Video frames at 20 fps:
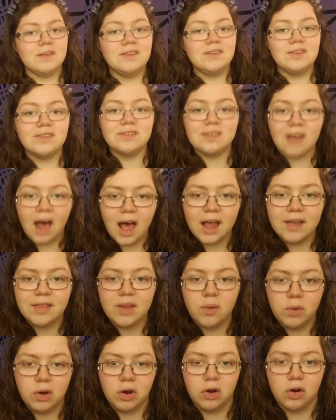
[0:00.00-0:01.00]
decide
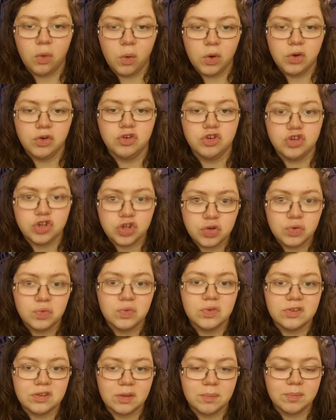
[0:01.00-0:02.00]
that we are going to
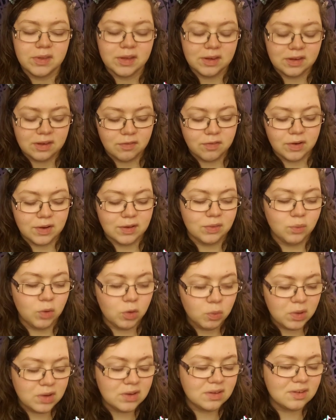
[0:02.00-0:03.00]
choose something different,
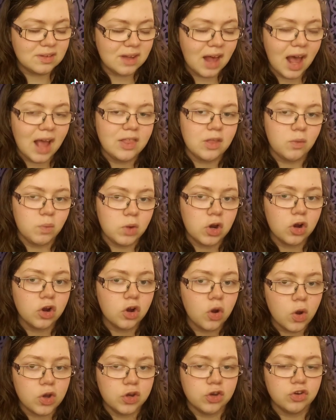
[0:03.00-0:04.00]
when we decide that we are
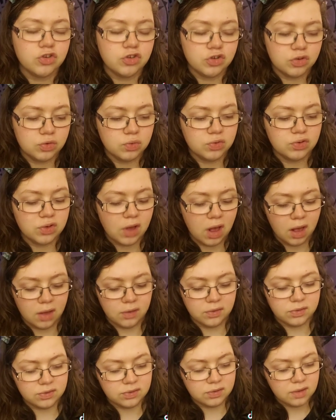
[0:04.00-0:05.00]
going to choose
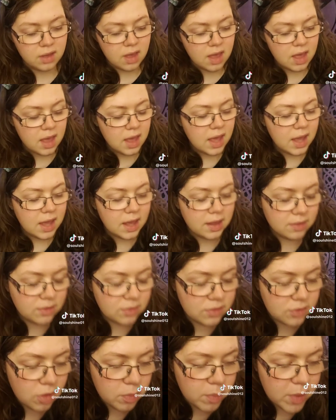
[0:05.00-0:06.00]
us. And
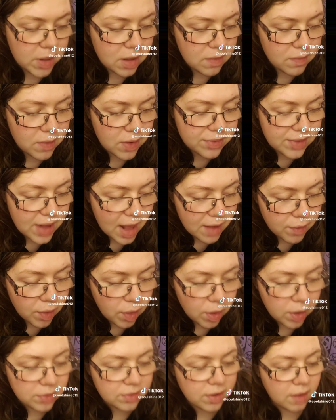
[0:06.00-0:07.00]
so many of us have a
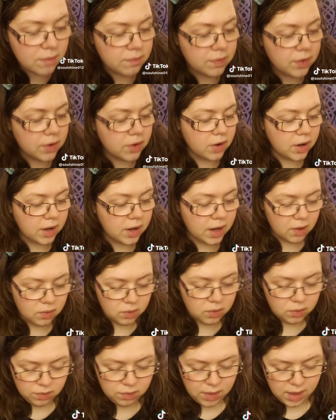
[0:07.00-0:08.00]
hard time figuring out
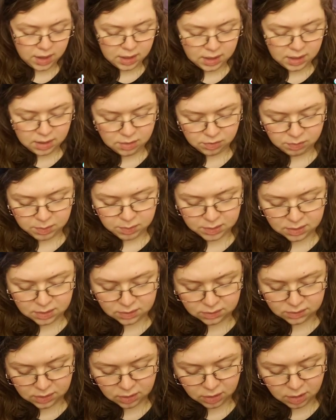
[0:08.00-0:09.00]
who that is,
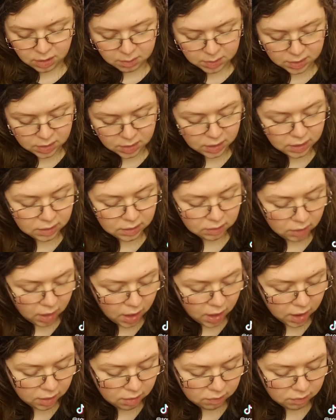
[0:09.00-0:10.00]
because there have been a
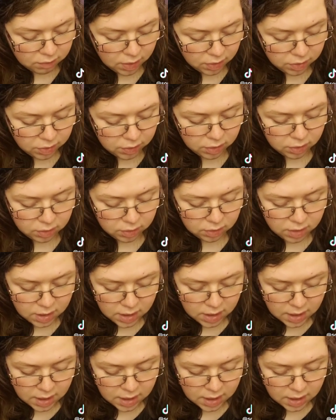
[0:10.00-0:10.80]
lot of other